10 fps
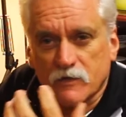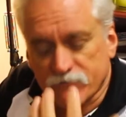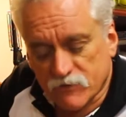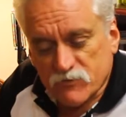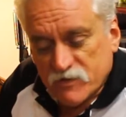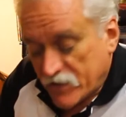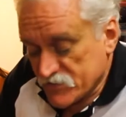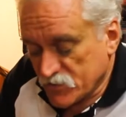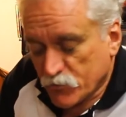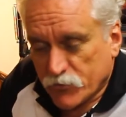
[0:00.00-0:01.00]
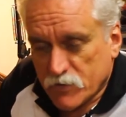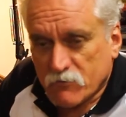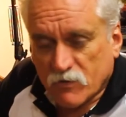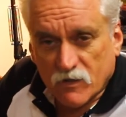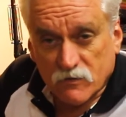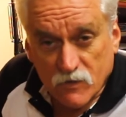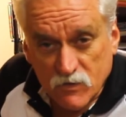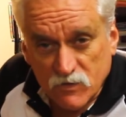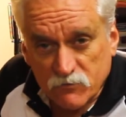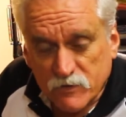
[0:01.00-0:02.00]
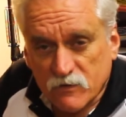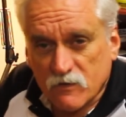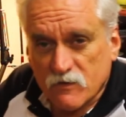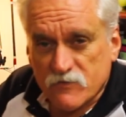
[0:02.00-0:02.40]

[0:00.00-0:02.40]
If I'm chasing brim, I got to admit